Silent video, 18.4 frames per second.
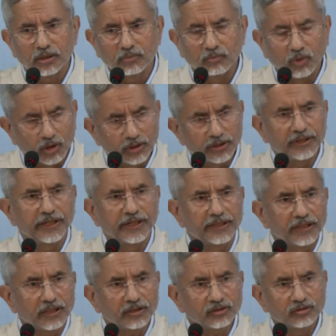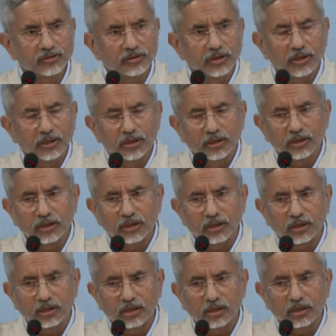border areas,
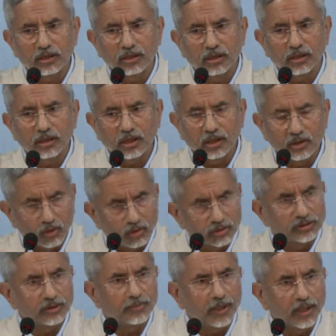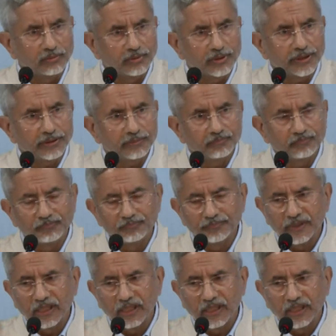along the boundary.